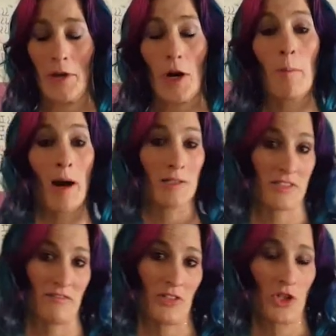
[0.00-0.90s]
There are
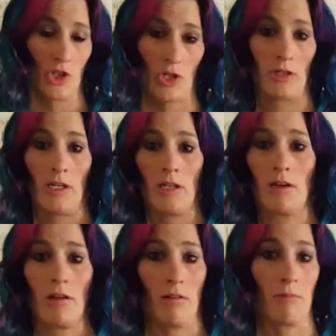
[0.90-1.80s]
parts of this
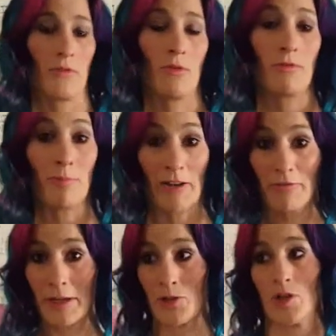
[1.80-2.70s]
journey, through
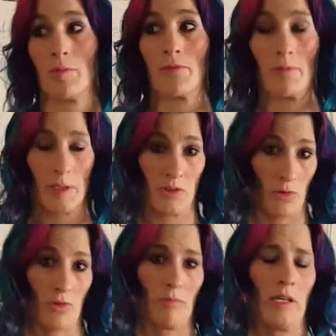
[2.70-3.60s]
my friendship, through my
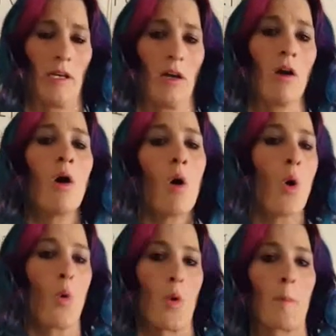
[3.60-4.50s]
social media,
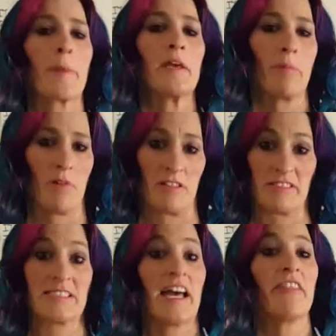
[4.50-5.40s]
where people
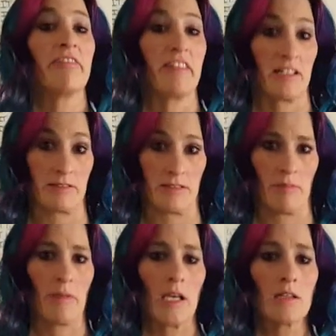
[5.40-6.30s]
have said things
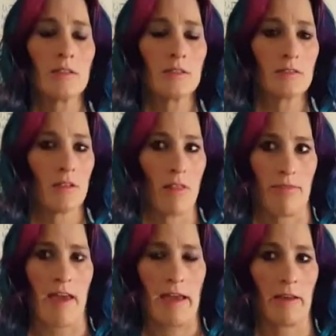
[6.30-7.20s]
to me
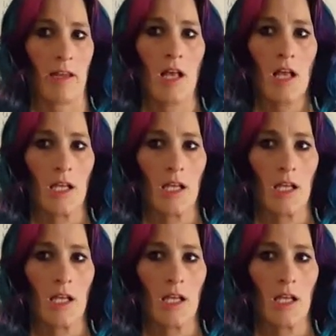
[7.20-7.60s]
that